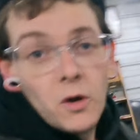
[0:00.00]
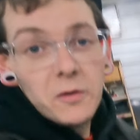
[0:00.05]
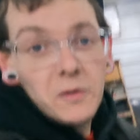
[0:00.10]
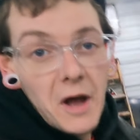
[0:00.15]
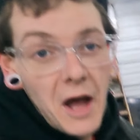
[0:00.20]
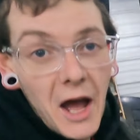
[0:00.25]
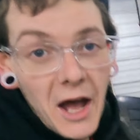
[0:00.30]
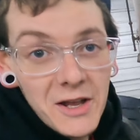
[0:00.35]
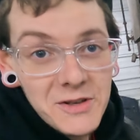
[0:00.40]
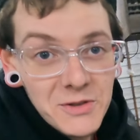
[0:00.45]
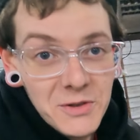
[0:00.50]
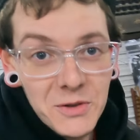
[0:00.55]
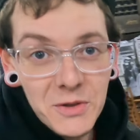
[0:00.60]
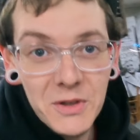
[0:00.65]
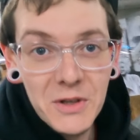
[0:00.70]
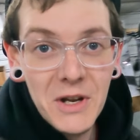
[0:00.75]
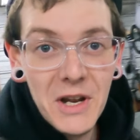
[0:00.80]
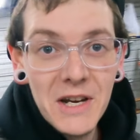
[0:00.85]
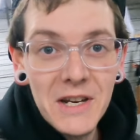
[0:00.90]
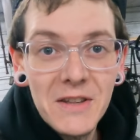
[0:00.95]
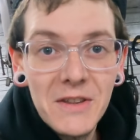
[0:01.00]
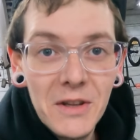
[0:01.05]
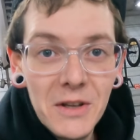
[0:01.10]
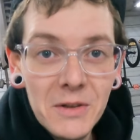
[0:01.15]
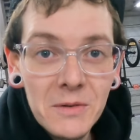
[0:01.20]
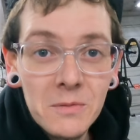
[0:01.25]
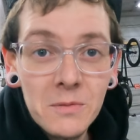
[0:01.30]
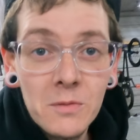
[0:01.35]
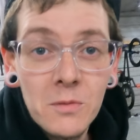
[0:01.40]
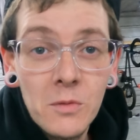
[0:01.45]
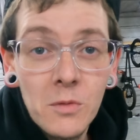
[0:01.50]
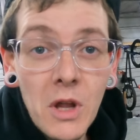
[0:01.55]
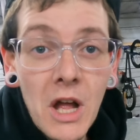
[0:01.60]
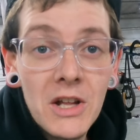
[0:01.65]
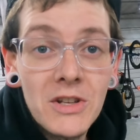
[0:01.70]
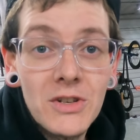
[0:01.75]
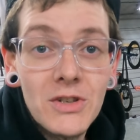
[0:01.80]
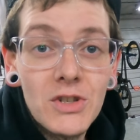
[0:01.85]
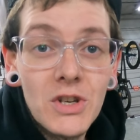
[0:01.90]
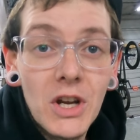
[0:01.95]
of a hassle than anything.
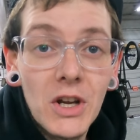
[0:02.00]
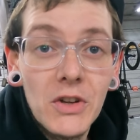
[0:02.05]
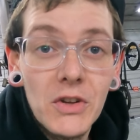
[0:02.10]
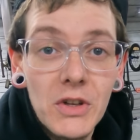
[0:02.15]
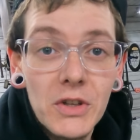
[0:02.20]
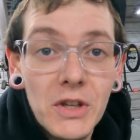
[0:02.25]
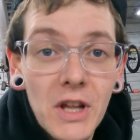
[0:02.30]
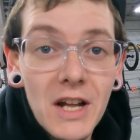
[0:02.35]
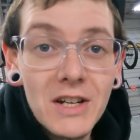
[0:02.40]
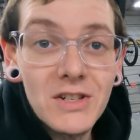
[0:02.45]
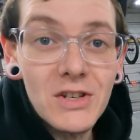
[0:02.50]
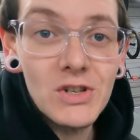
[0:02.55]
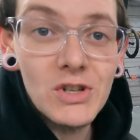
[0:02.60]
Lots of jiggling, lots of